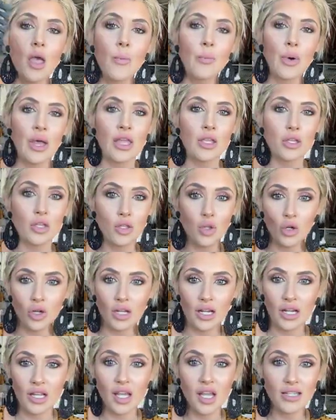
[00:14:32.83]
but you're
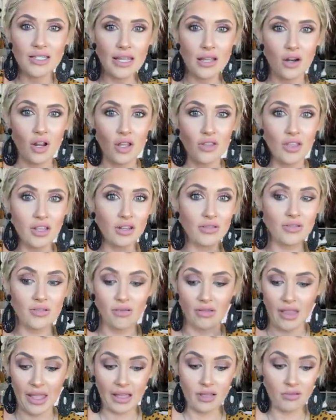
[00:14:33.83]
going to cut down on the
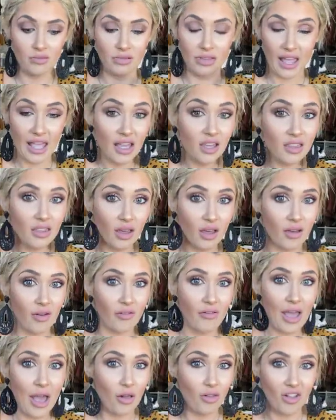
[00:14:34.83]
like length
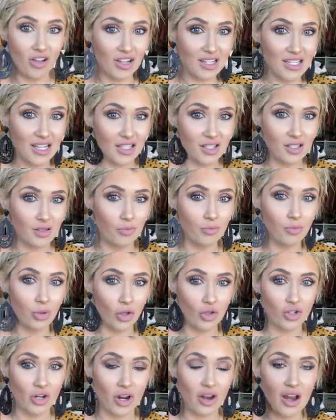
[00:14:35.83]
of how long it takes to
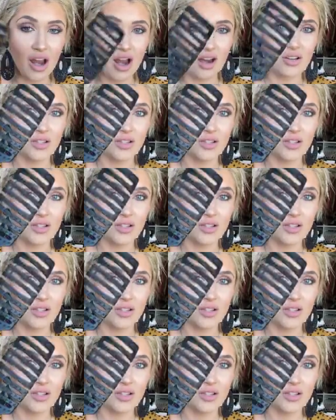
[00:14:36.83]
blow dry your hair.